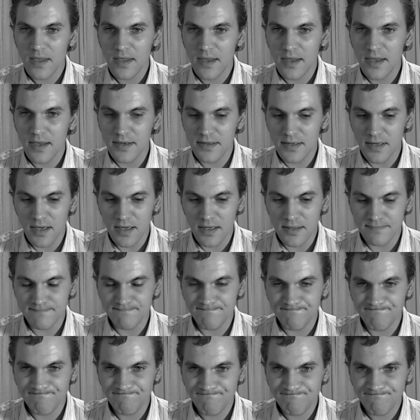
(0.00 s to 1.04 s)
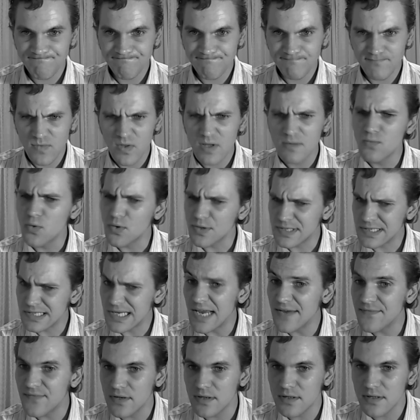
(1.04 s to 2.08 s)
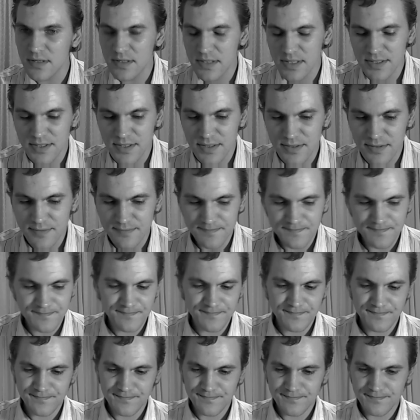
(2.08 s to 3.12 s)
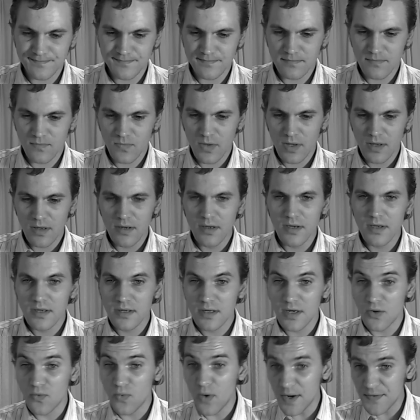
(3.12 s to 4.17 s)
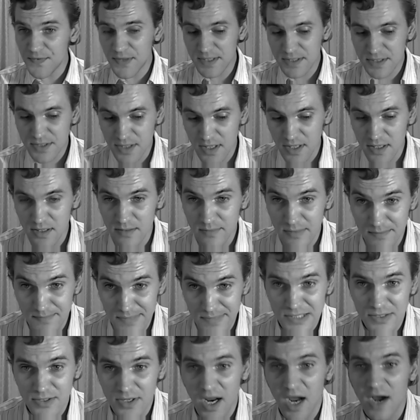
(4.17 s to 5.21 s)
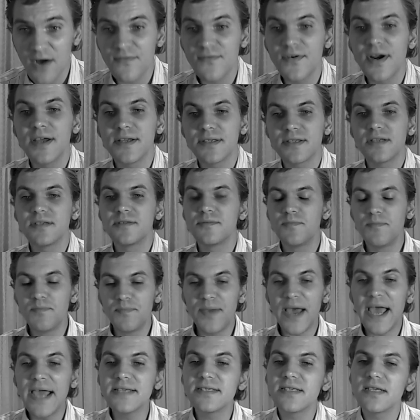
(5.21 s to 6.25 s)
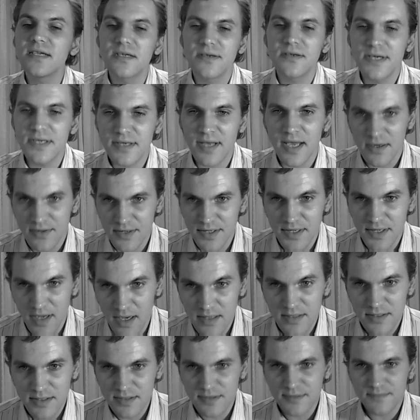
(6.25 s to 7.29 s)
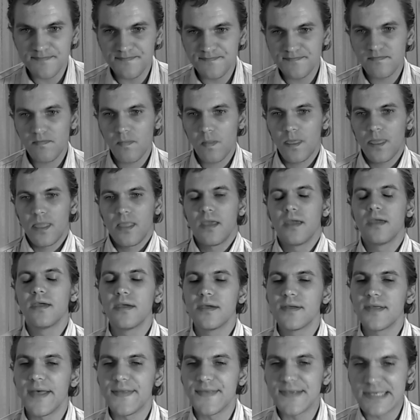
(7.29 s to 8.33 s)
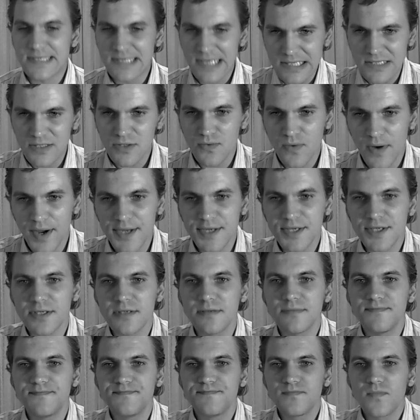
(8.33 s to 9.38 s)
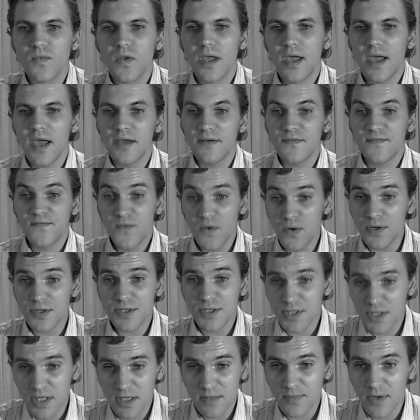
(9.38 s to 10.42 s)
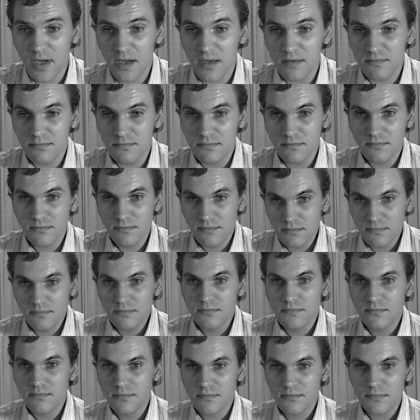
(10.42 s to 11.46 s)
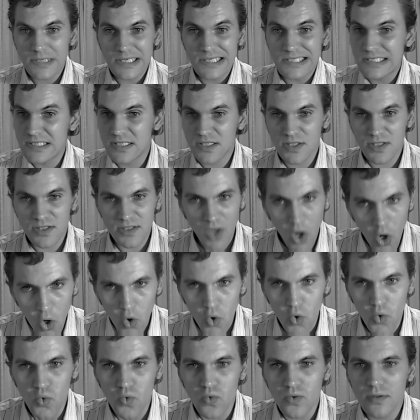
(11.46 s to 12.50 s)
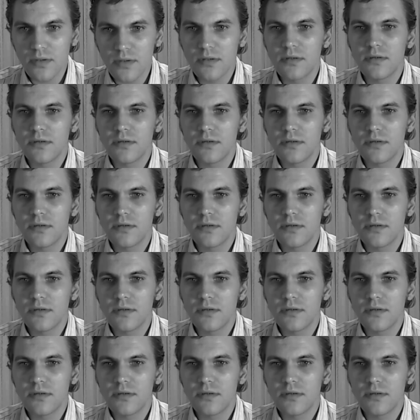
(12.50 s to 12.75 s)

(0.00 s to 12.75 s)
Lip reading: in more safer conditions. Now, what this gentleman, Mr. Alvarez, is basically telling us, that the situation at Fukushima is so